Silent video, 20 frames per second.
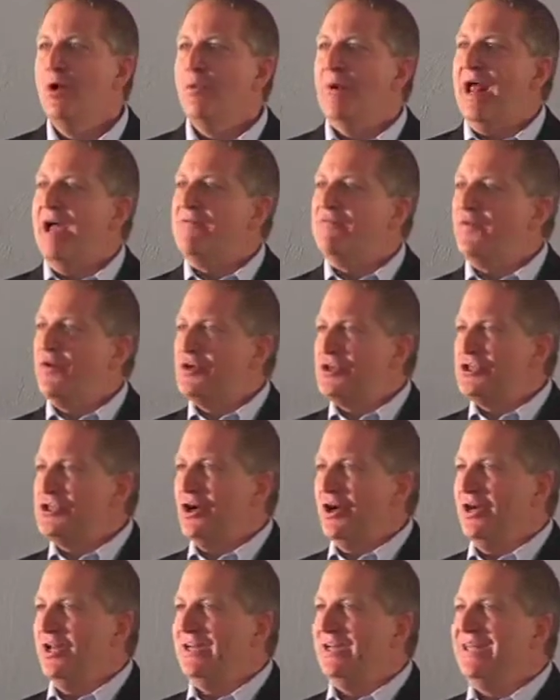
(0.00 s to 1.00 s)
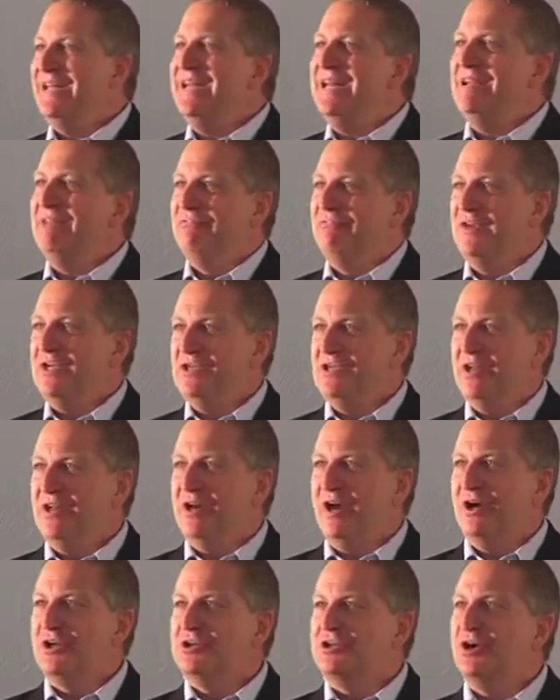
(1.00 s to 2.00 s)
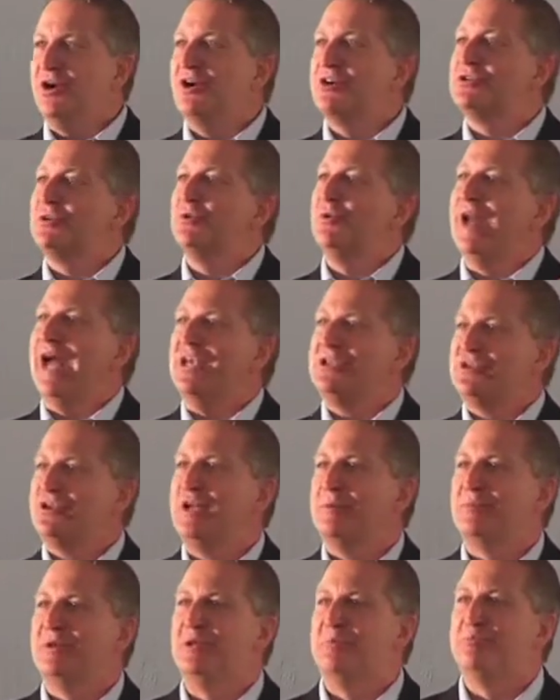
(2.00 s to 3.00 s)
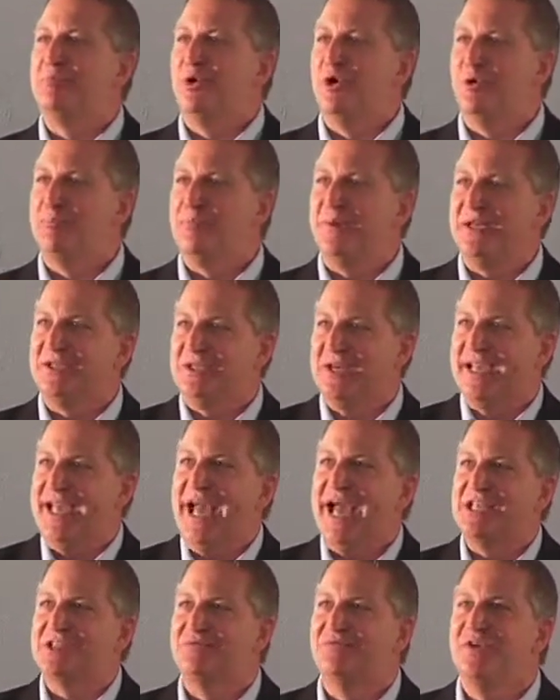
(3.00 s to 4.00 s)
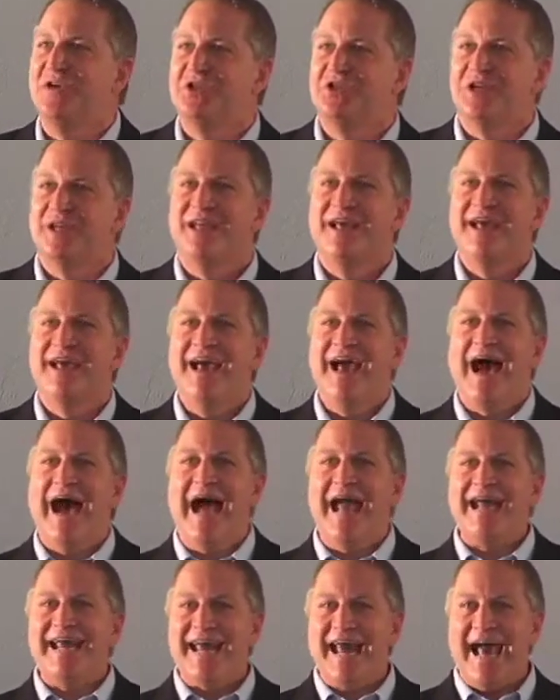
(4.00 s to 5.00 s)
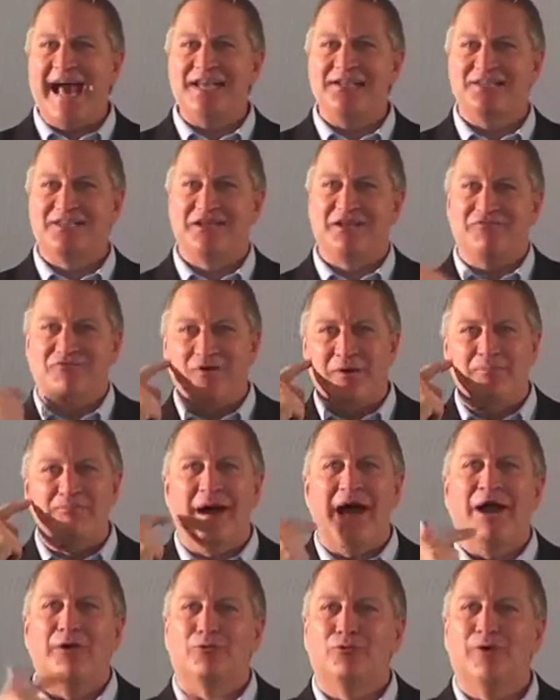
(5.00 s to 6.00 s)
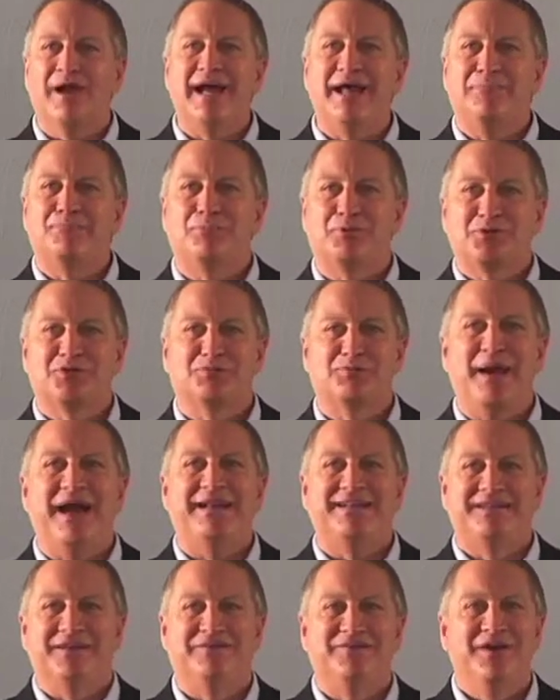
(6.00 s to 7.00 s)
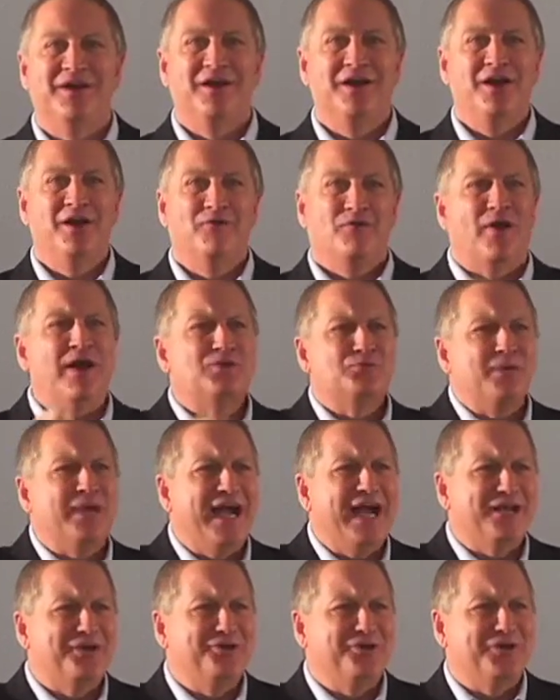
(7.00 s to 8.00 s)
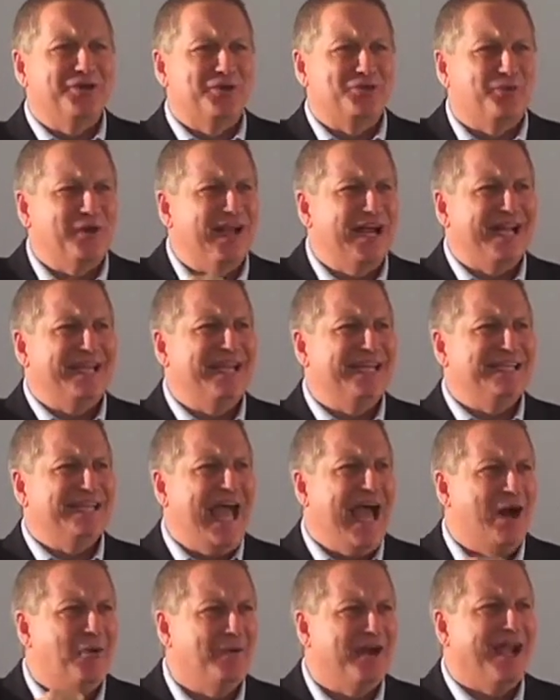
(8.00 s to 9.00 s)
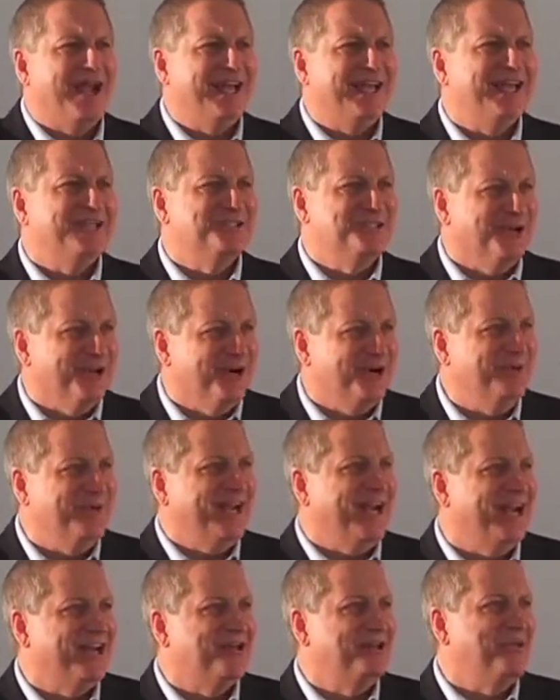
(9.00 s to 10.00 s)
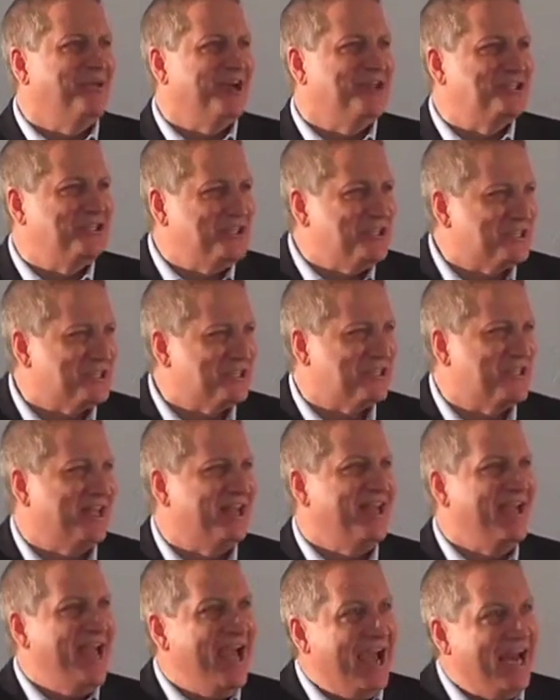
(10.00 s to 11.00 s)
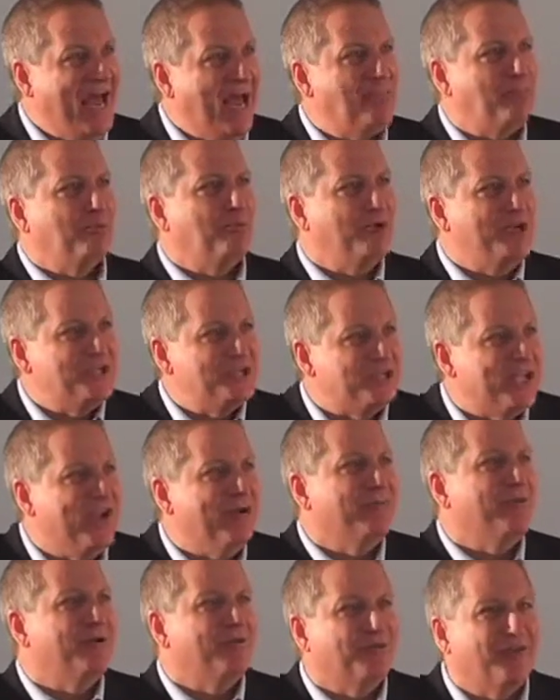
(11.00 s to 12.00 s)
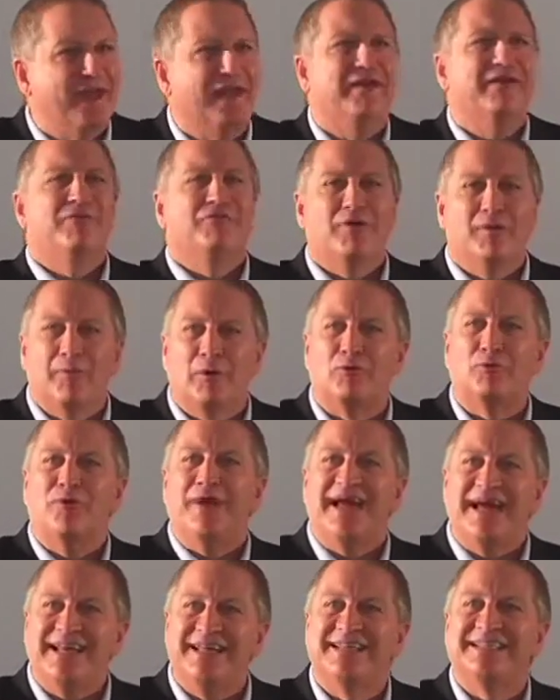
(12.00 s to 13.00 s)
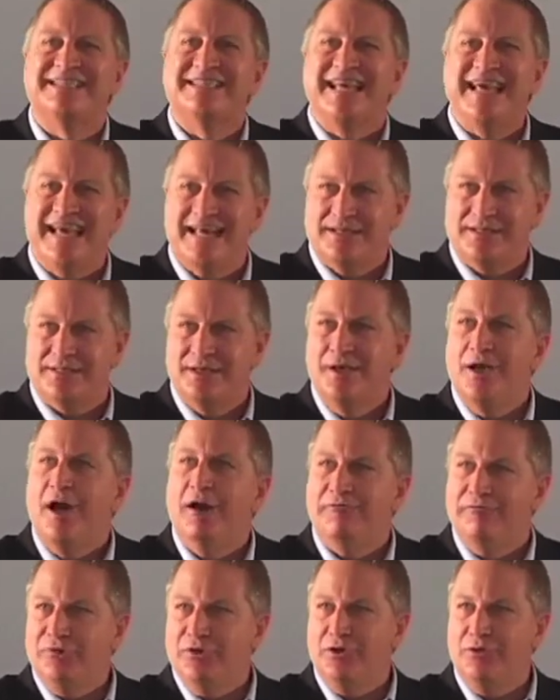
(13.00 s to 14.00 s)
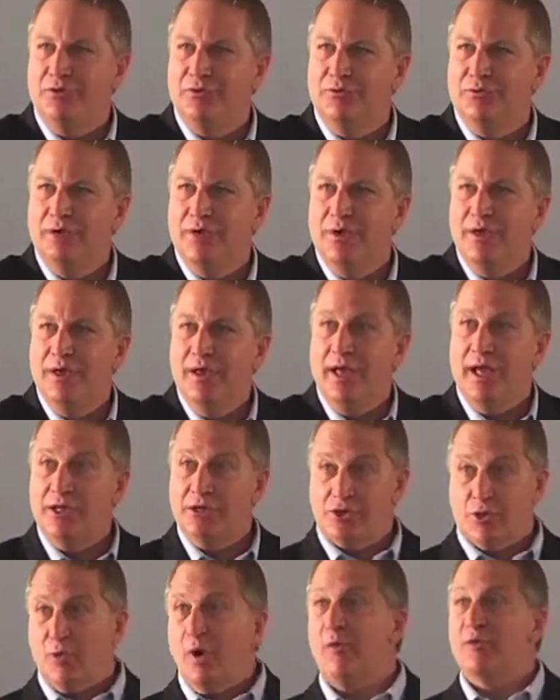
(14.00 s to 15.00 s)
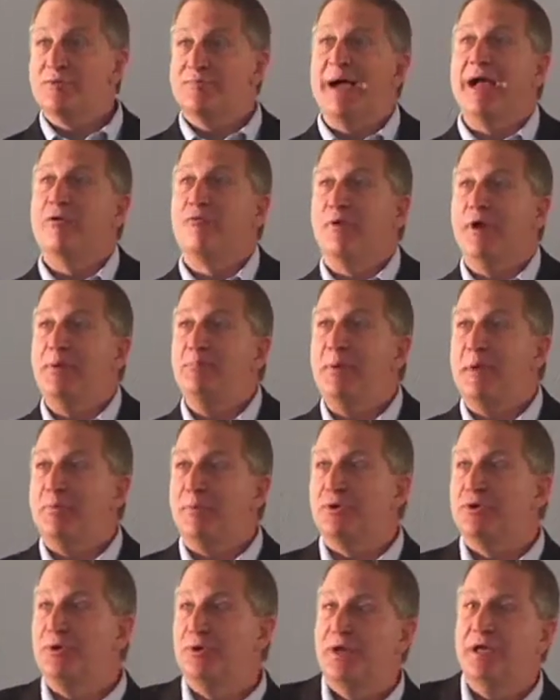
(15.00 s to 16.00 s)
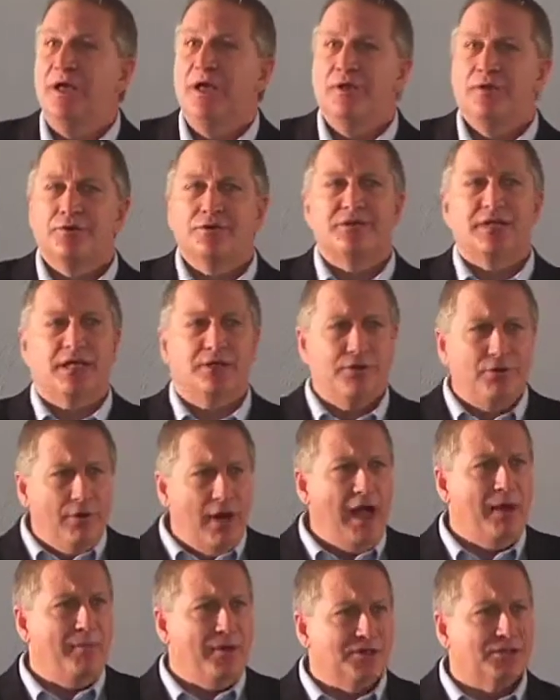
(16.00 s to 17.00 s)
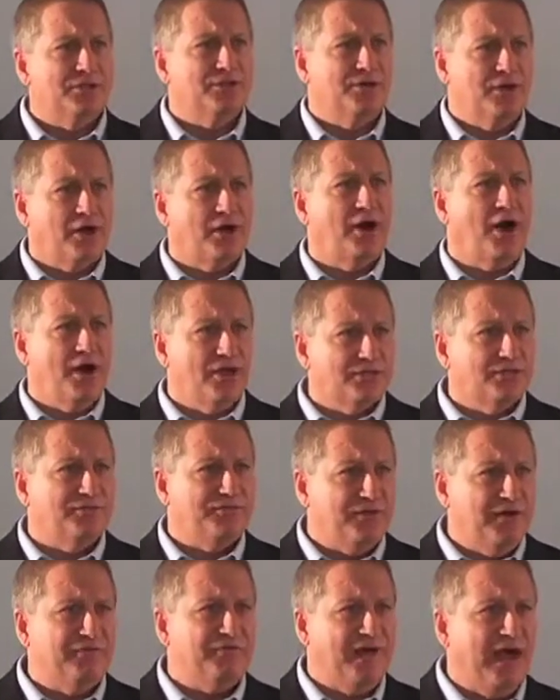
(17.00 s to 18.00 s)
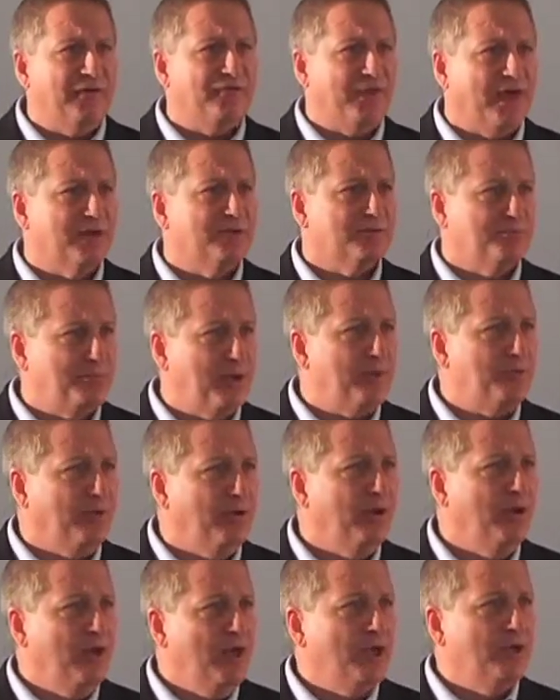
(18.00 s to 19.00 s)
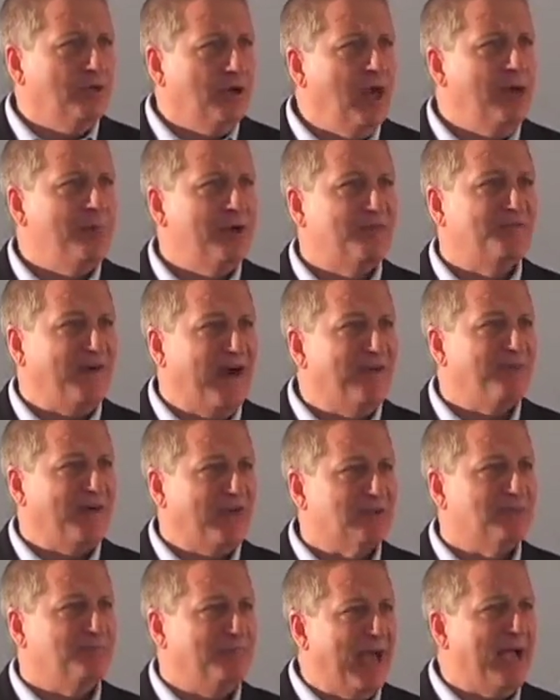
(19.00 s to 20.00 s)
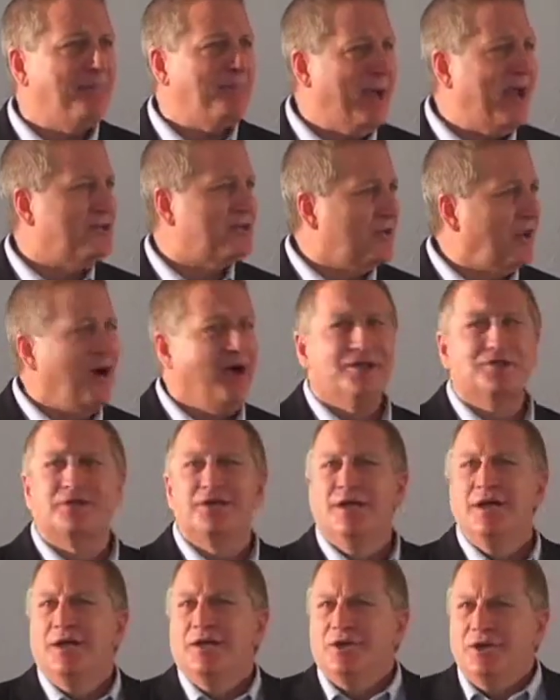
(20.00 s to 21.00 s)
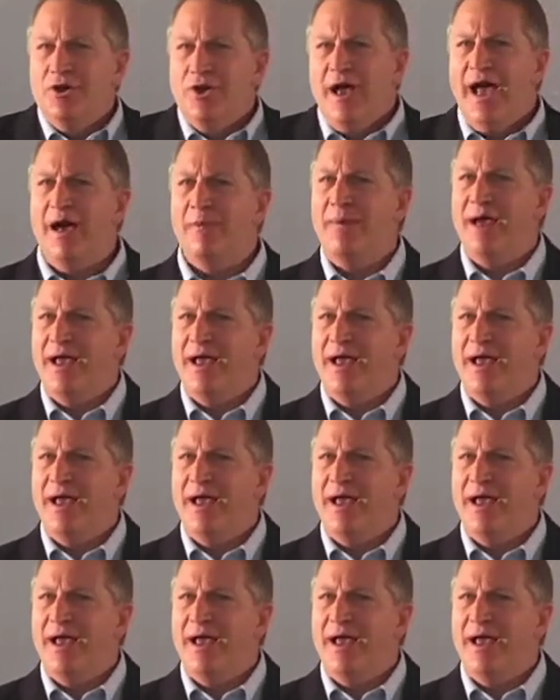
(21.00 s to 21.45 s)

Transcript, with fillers: When I first started leading vision in our church, when I stood up in the pulpit to cast vision, I cast it from my red perspective. Friends, we got to do this. We got to get down. We got to get dirty. We got to do what Jesus did. And I preached everything from a red tint of view. And so what was my green people doing? They're saying, do you know how much it's going to cost to feed 5,000 people? You know how much 5,000 backpacks cost? Do you know how